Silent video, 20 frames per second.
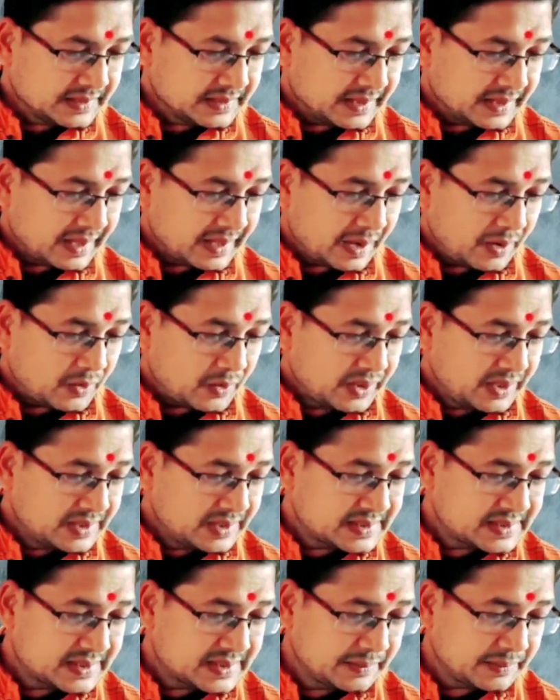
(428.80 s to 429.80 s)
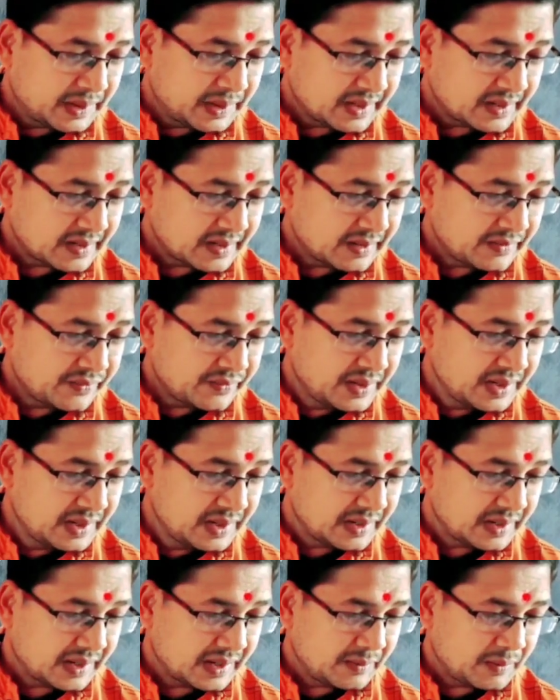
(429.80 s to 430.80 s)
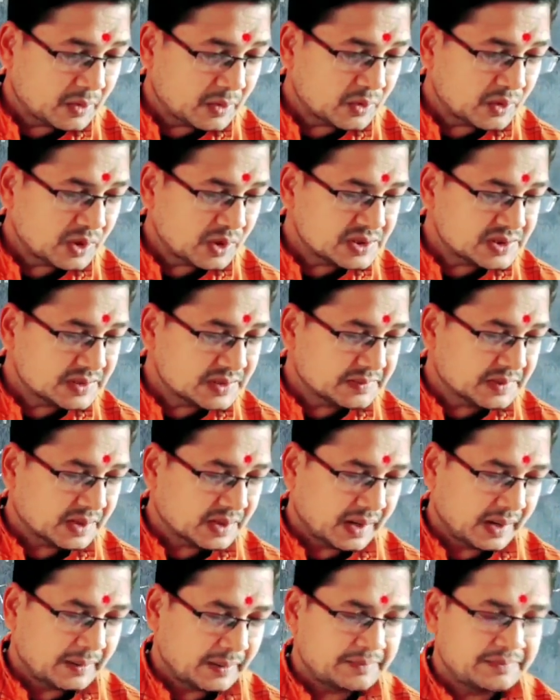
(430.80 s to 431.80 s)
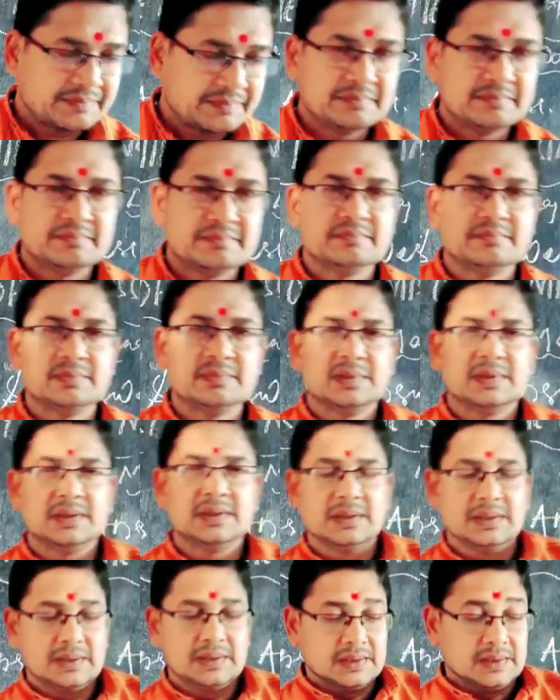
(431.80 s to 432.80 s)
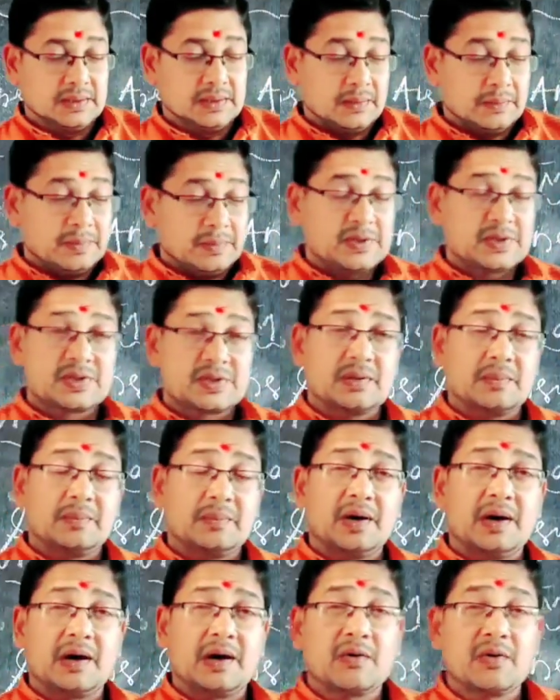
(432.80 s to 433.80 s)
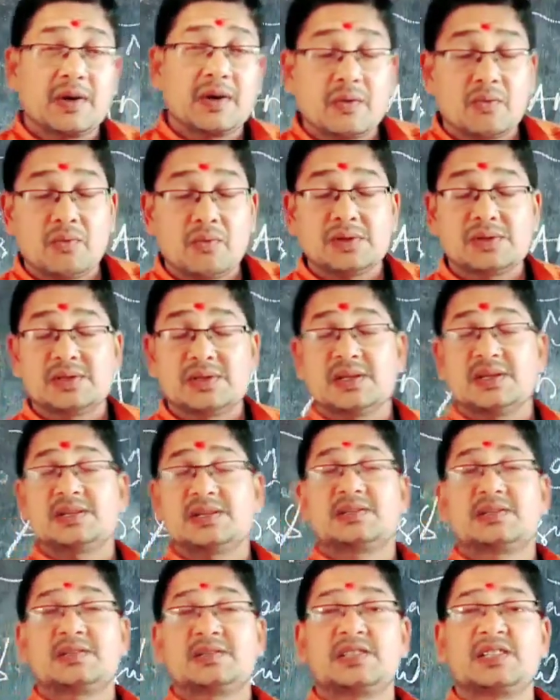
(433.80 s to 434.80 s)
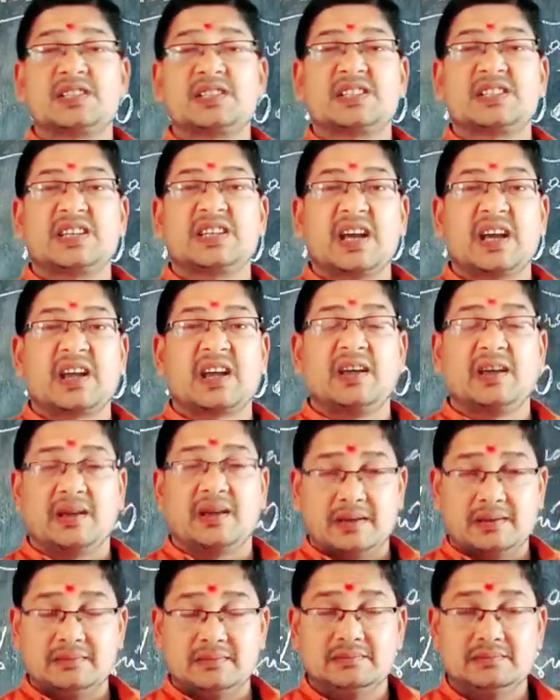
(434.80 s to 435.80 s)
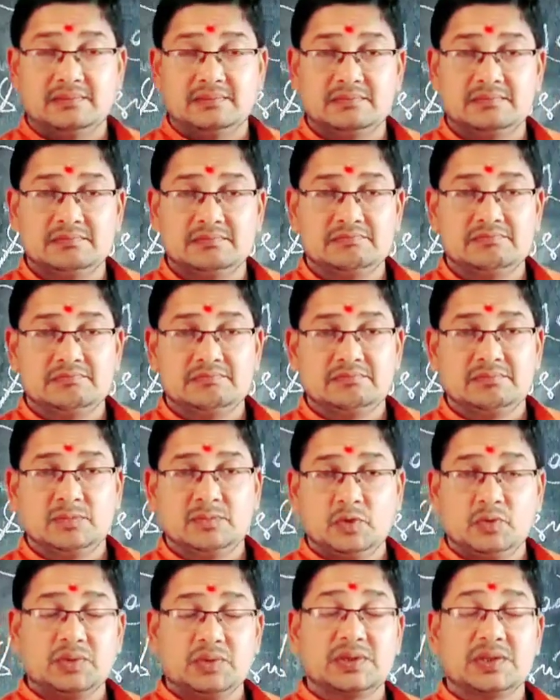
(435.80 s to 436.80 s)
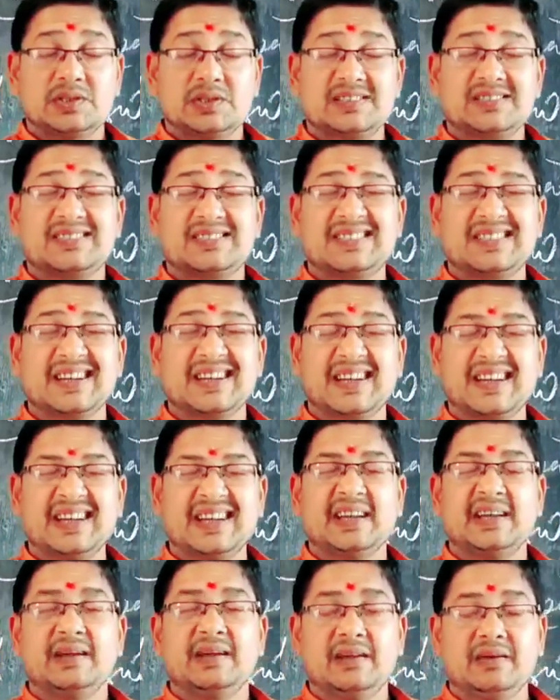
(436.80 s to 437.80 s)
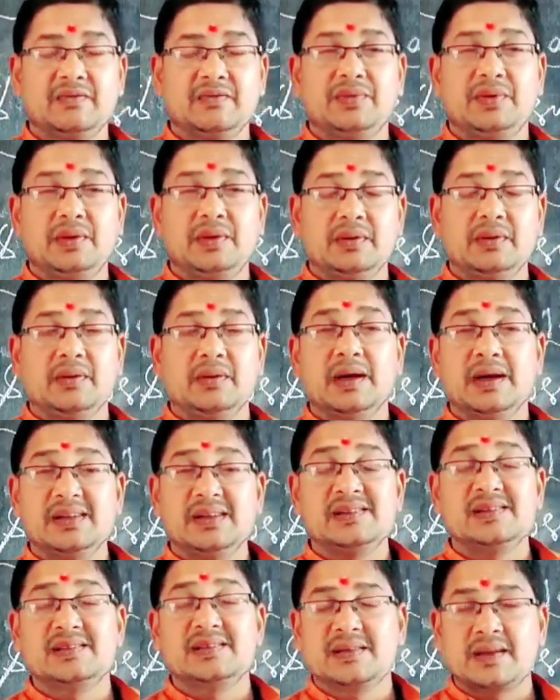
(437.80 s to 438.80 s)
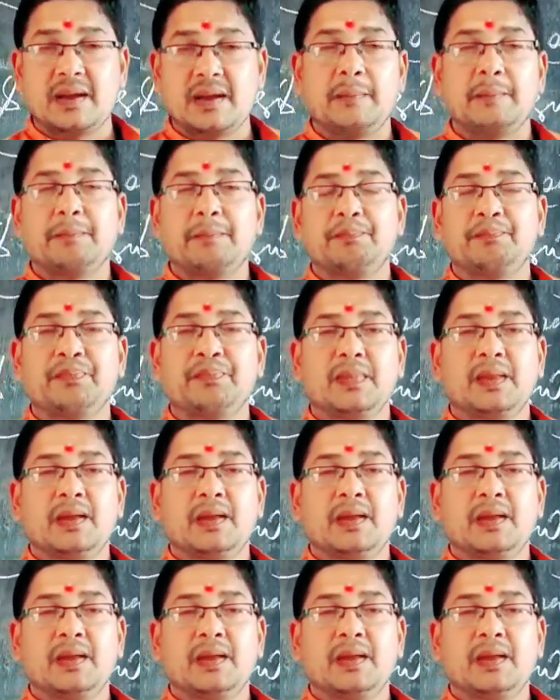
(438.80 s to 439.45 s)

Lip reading: Then how did Sri Maharana feel about the loss of the cap? Mr. Maharana was just shaking. He was just shaking in fear and shame.